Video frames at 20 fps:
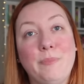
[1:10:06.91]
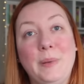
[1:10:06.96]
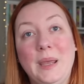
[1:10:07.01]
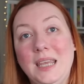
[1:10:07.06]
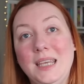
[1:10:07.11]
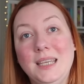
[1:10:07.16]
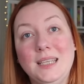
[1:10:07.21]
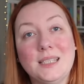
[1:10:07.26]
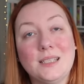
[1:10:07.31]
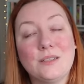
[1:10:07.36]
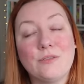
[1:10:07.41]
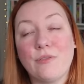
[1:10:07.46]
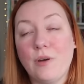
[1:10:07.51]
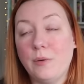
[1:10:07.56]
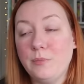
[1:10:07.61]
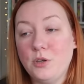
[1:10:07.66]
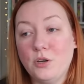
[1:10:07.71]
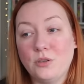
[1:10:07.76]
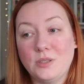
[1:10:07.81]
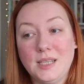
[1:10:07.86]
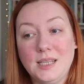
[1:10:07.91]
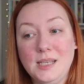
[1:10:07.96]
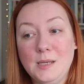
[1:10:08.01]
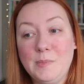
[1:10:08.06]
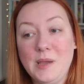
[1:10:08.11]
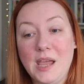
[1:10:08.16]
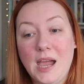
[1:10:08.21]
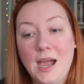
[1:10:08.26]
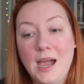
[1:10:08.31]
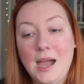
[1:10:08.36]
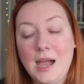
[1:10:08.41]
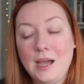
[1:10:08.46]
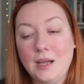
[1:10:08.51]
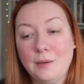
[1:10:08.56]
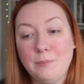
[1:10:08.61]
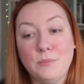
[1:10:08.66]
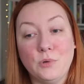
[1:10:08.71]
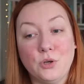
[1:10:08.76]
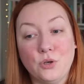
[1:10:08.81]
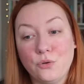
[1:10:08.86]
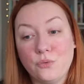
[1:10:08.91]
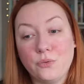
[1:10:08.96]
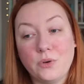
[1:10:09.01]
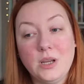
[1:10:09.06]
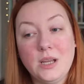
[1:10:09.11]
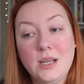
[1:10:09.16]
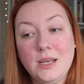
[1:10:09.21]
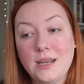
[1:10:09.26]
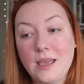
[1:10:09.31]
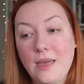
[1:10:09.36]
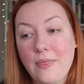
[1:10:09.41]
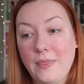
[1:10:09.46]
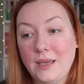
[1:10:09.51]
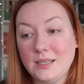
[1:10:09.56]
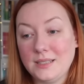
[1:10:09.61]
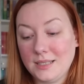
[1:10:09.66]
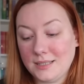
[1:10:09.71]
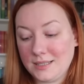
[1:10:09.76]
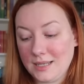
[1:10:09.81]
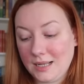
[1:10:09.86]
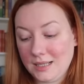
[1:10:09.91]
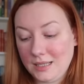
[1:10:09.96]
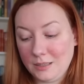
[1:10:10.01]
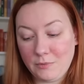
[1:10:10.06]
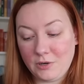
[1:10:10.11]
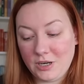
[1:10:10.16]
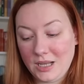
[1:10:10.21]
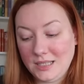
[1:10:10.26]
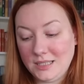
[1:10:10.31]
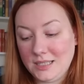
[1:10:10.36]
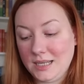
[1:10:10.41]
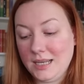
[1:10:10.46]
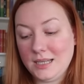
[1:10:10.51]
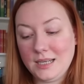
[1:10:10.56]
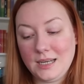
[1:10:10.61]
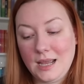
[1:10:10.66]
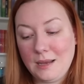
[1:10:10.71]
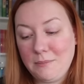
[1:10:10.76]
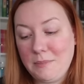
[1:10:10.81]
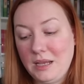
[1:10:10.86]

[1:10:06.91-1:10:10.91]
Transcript: piste from your TBR and mood read and that's exactly what I did and I